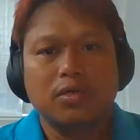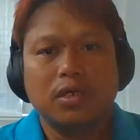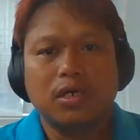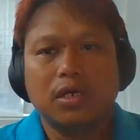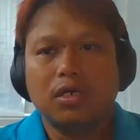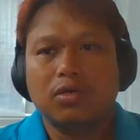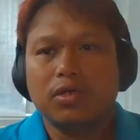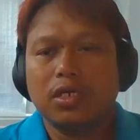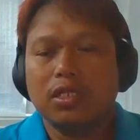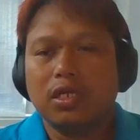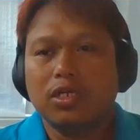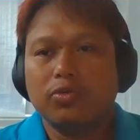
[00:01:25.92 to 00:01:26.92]
a
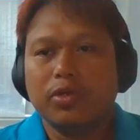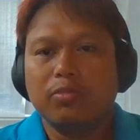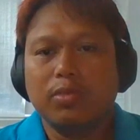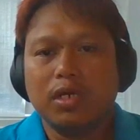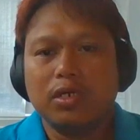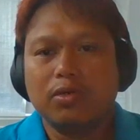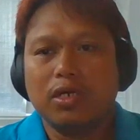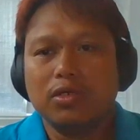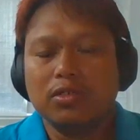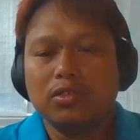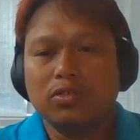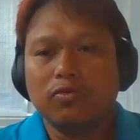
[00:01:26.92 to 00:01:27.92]
real hardware
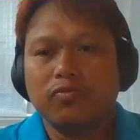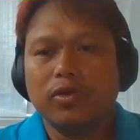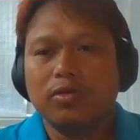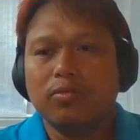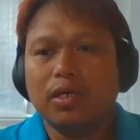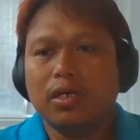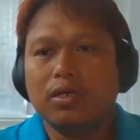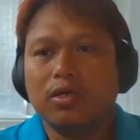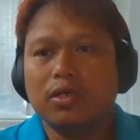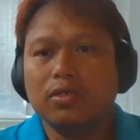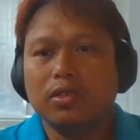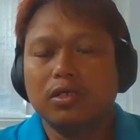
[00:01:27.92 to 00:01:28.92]
background, software
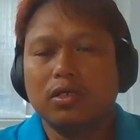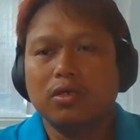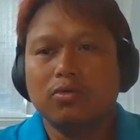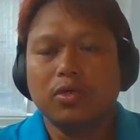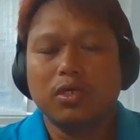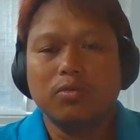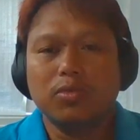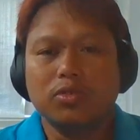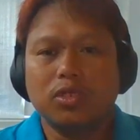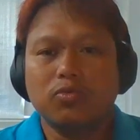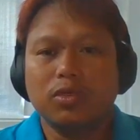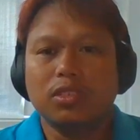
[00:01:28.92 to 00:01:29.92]
background,
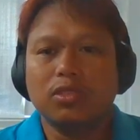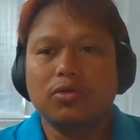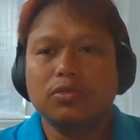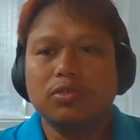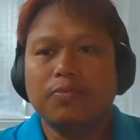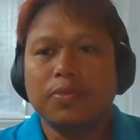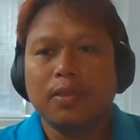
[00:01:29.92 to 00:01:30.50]
mostly Windows.